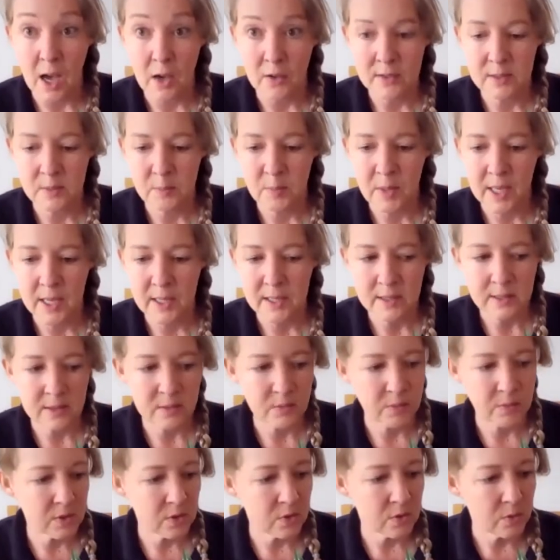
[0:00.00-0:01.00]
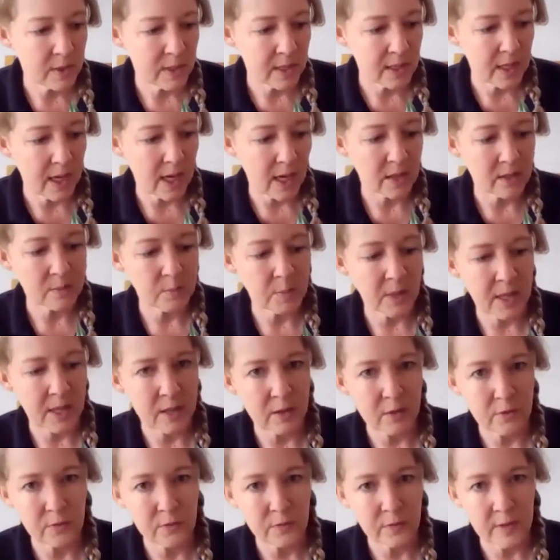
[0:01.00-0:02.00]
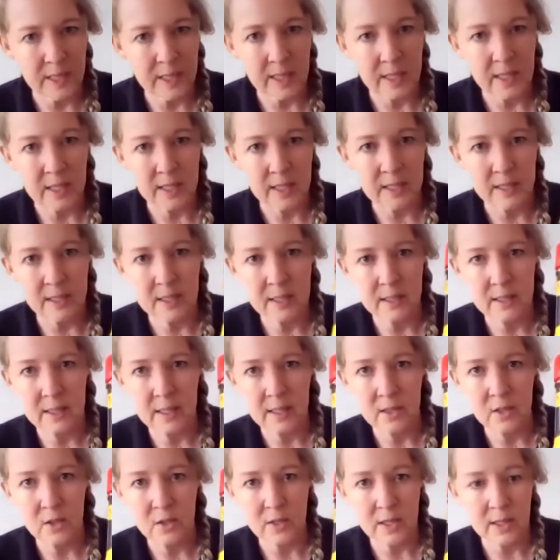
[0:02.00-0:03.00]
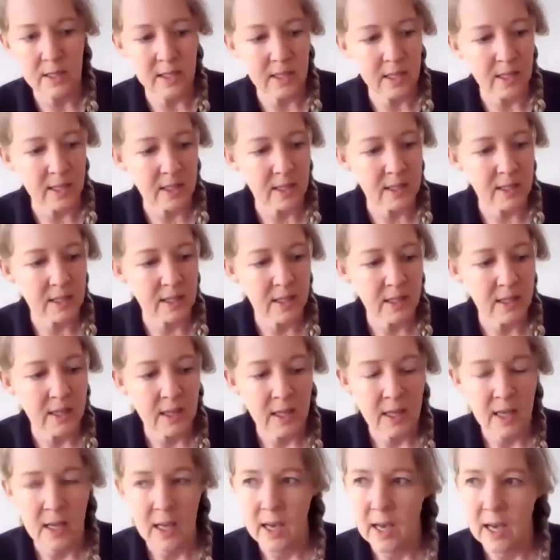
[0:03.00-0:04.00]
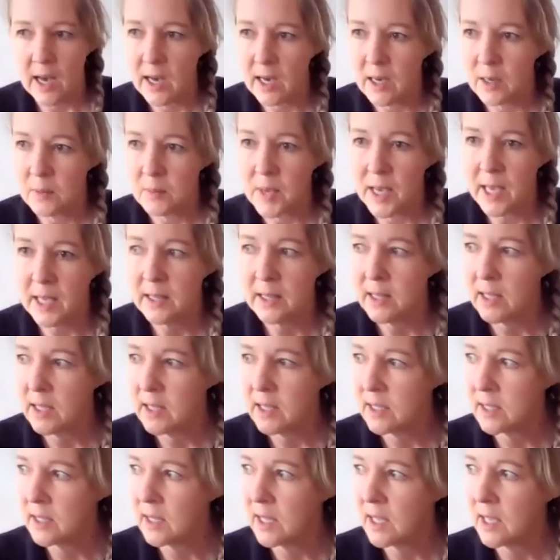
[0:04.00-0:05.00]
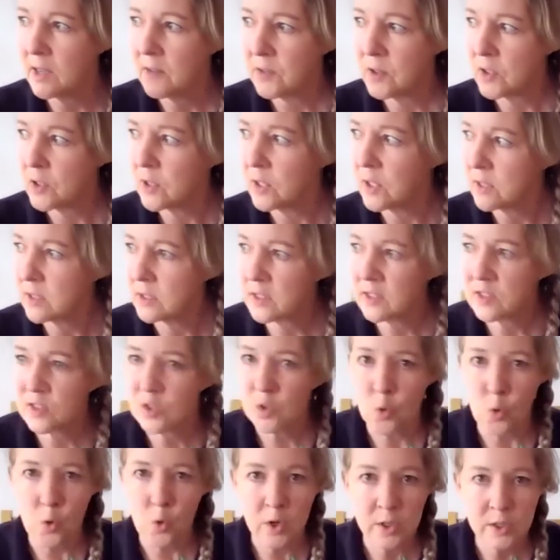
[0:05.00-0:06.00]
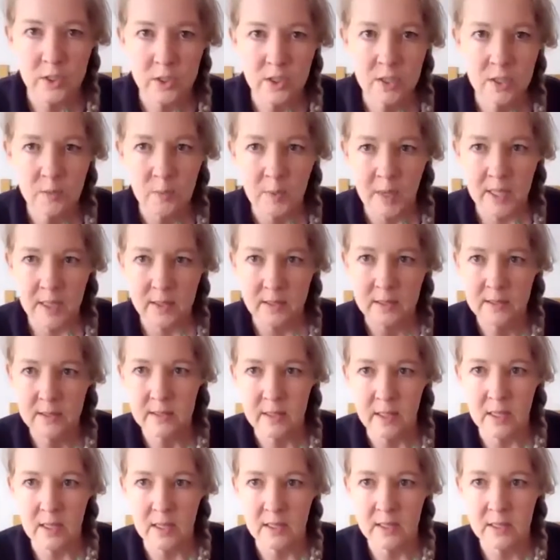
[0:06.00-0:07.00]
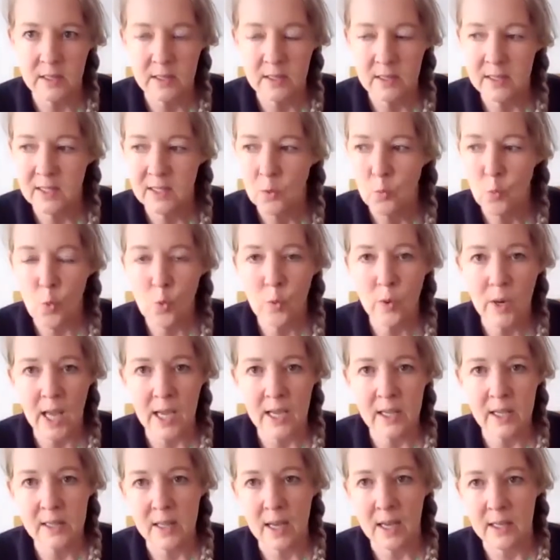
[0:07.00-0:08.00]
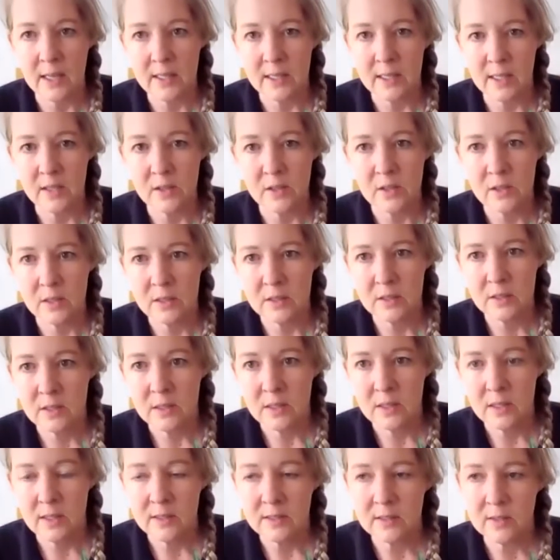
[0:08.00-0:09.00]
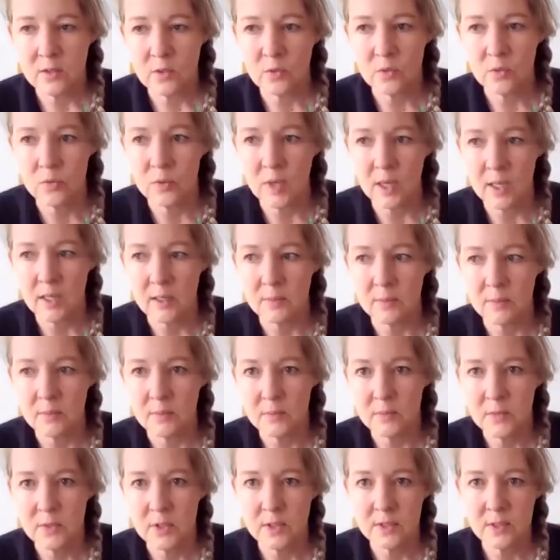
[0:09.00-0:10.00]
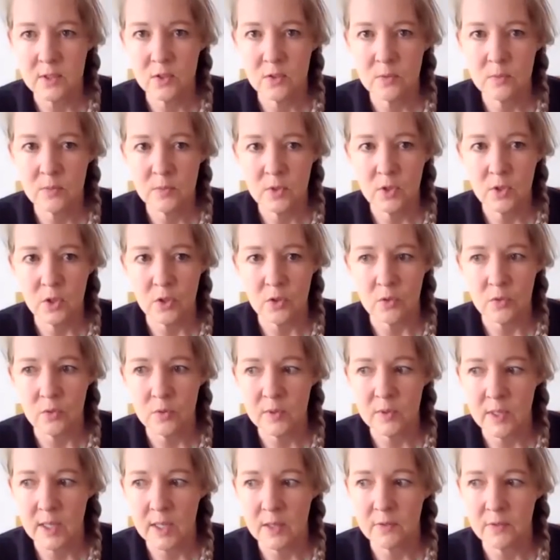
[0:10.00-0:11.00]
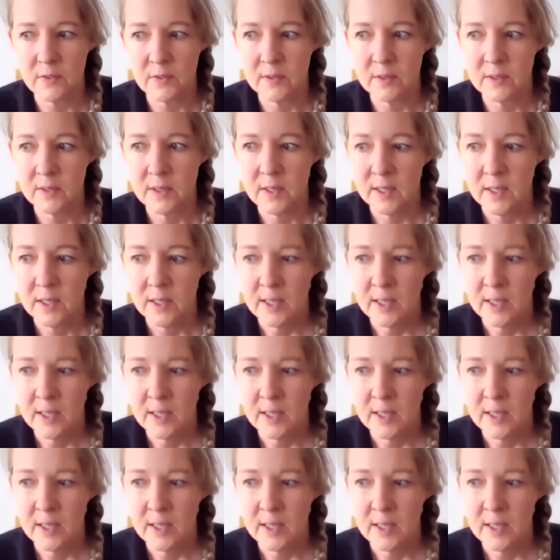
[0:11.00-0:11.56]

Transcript: the house plants with your houseplant feed that you can get. And then if they're getting scorched by the sun, they won't like that either. So just, if